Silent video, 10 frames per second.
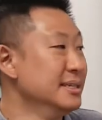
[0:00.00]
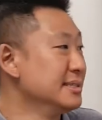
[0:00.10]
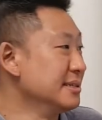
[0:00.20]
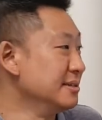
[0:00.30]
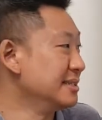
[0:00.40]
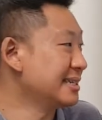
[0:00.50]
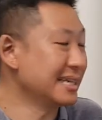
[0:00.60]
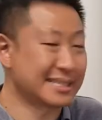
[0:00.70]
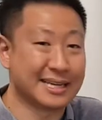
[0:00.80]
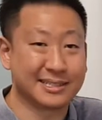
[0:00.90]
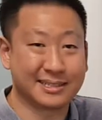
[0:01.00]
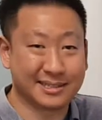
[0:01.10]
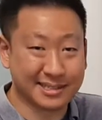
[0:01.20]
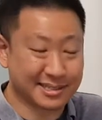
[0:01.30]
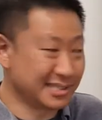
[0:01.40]
So to kick that
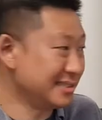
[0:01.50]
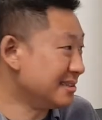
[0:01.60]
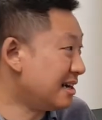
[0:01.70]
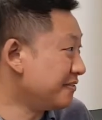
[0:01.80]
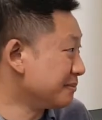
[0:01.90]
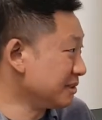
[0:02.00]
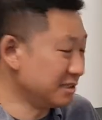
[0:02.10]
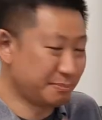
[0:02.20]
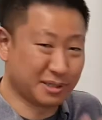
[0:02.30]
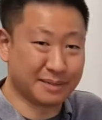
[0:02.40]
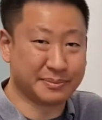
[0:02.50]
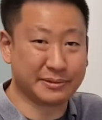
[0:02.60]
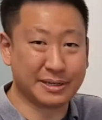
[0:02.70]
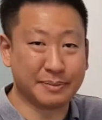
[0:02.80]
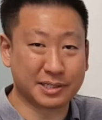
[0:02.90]
discussion off, I'm going to put up
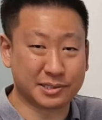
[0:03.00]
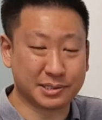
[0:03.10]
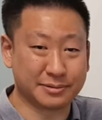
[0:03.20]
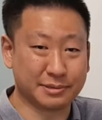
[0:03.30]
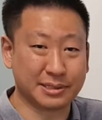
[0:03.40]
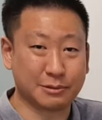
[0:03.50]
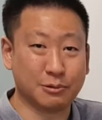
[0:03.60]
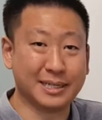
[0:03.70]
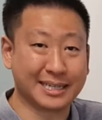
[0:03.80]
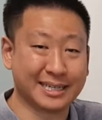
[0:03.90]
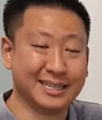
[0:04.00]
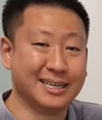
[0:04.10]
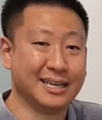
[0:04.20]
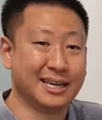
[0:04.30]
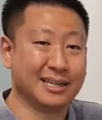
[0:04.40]
3 pictures really quick,
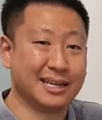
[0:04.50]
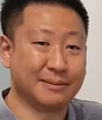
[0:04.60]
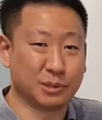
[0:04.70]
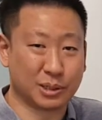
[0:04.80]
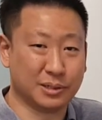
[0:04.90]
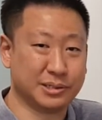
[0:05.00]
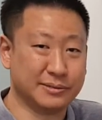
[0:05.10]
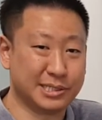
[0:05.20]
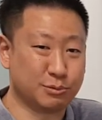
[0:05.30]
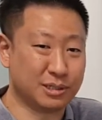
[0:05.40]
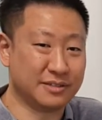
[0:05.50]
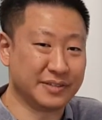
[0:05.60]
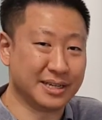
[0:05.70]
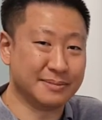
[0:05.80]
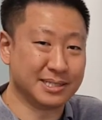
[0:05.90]
and then I'm going to go through each one of
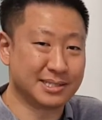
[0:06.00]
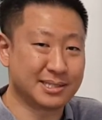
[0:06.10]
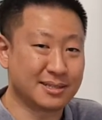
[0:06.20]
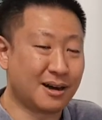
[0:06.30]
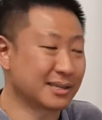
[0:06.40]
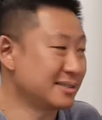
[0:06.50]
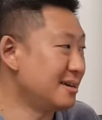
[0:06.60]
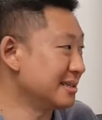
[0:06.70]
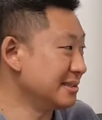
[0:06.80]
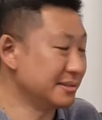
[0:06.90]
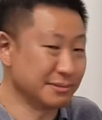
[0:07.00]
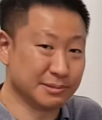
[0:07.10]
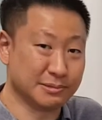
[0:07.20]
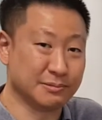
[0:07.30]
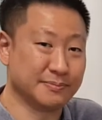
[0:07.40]
them and talk you
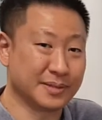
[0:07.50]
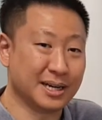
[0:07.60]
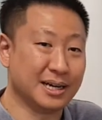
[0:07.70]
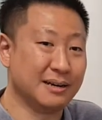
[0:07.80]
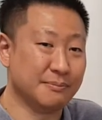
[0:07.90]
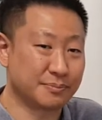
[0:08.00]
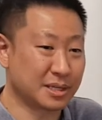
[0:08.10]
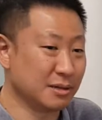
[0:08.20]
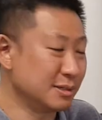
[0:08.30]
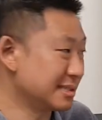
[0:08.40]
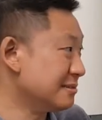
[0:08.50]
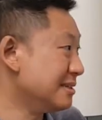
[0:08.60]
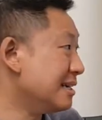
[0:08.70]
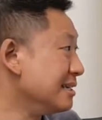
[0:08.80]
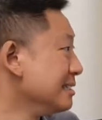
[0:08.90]
through what's going
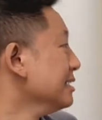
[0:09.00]
on.